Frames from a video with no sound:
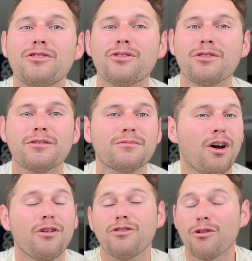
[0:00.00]
your
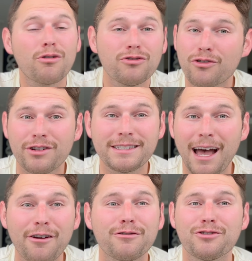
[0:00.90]

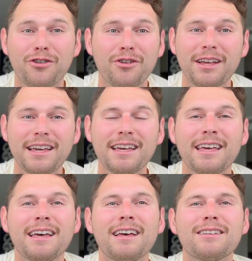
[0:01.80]
entire journey.
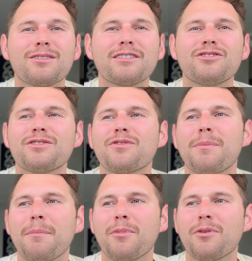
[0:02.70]
So just
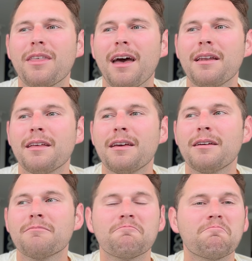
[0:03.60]
remember that
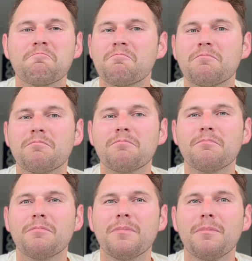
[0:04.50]

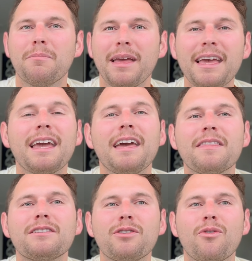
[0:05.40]
being in
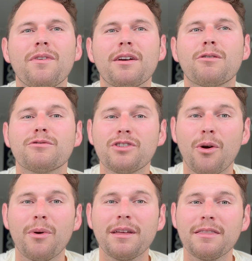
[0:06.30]
the tow vehicle,
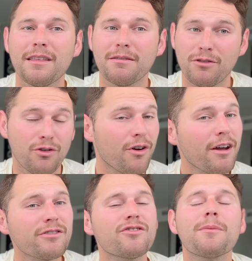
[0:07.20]
towing your
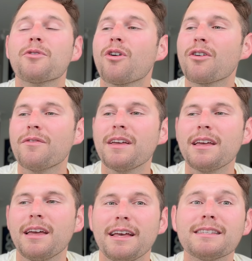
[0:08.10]
Airstream, your
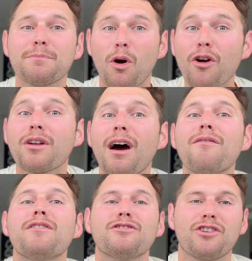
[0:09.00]
RV, is part
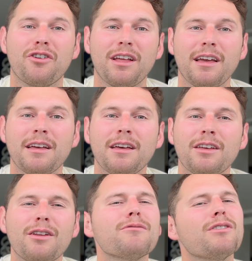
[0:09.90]
of the journey.
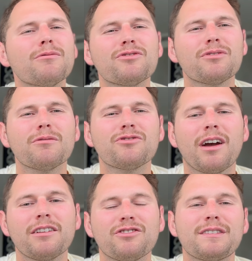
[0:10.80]
Don't try
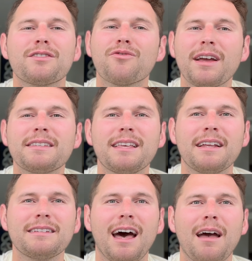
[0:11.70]
to just erase
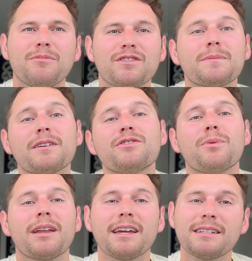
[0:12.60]
that time just because you
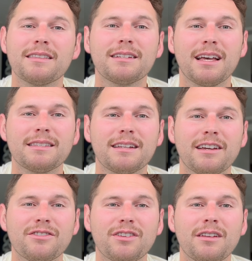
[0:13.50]
want to get to the
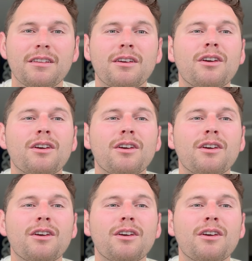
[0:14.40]
destination.